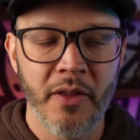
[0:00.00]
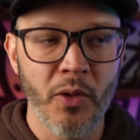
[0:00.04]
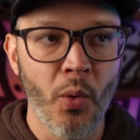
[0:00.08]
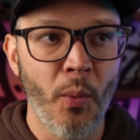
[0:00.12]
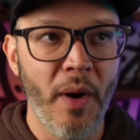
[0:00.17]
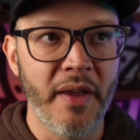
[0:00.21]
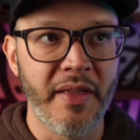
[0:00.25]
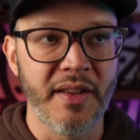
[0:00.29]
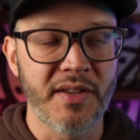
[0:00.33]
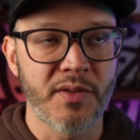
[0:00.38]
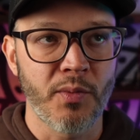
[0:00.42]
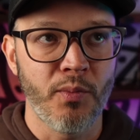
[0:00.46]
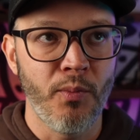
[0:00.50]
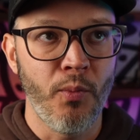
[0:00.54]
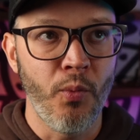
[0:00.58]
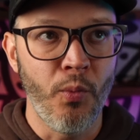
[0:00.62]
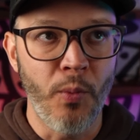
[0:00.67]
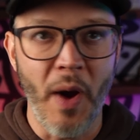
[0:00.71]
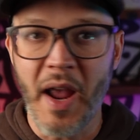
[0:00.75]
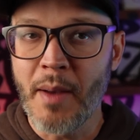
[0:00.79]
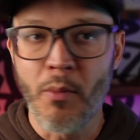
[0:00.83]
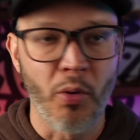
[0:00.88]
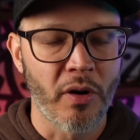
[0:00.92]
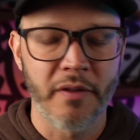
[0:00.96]
and the way that's
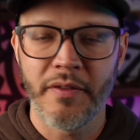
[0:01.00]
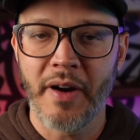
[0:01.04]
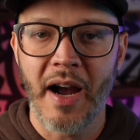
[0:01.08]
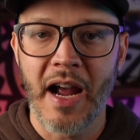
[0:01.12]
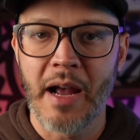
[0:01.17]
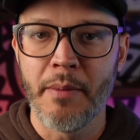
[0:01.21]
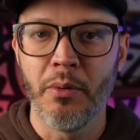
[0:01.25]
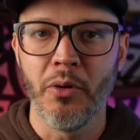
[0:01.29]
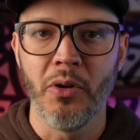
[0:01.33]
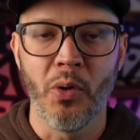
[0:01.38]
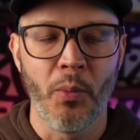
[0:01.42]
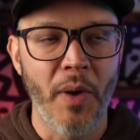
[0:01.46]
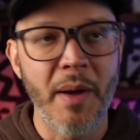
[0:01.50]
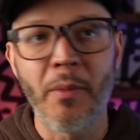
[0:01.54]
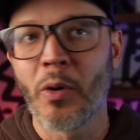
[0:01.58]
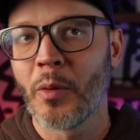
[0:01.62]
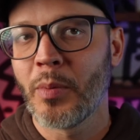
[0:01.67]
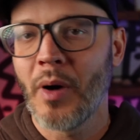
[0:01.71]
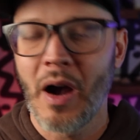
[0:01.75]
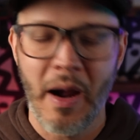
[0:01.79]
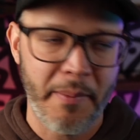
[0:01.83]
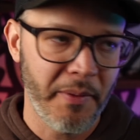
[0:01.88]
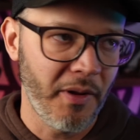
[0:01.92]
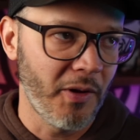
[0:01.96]
way more viable and way
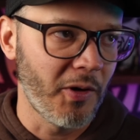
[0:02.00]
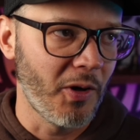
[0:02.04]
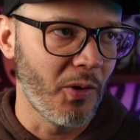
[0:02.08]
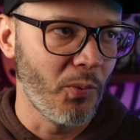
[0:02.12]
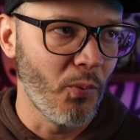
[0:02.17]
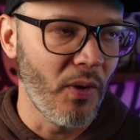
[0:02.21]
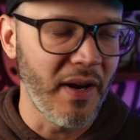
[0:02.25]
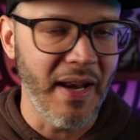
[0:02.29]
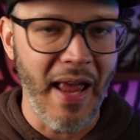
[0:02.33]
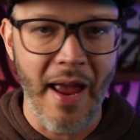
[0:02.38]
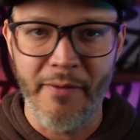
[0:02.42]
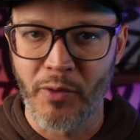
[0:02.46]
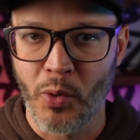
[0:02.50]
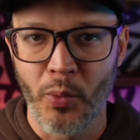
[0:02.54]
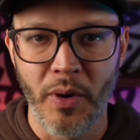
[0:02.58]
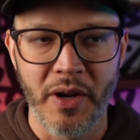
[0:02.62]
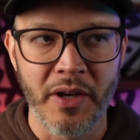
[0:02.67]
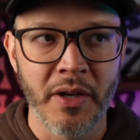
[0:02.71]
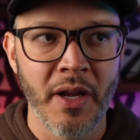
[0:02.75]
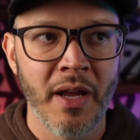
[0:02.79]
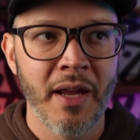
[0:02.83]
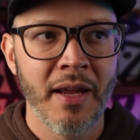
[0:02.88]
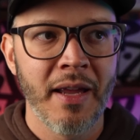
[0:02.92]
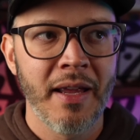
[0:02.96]
more popular and what
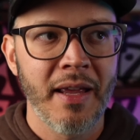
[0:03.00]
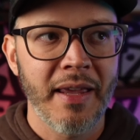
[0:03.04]
everyone